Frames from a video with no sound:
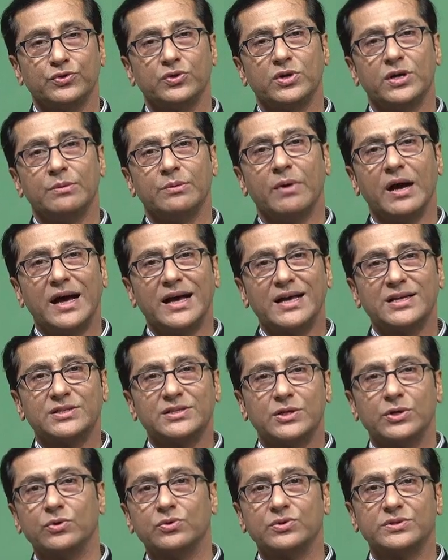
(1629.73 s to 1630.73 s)
want to come
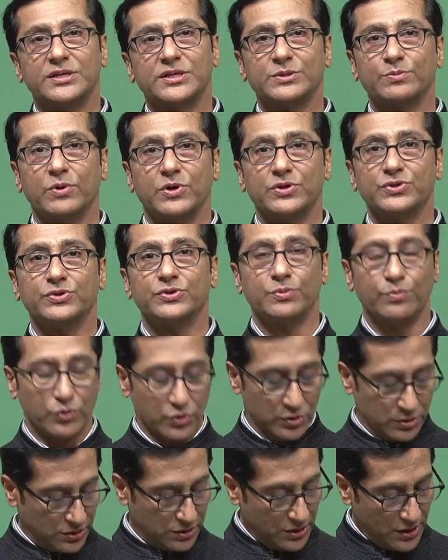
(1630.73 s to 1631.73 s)
as close as
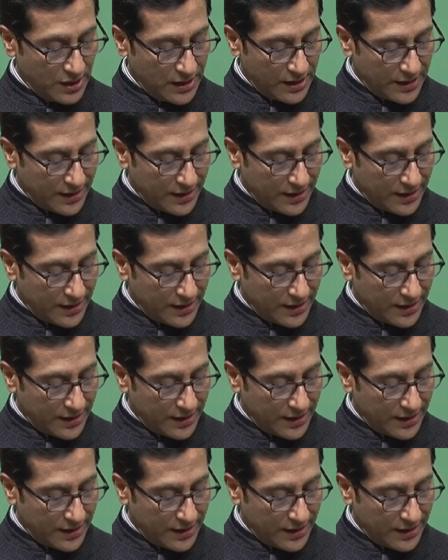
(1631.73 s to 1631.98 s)
possible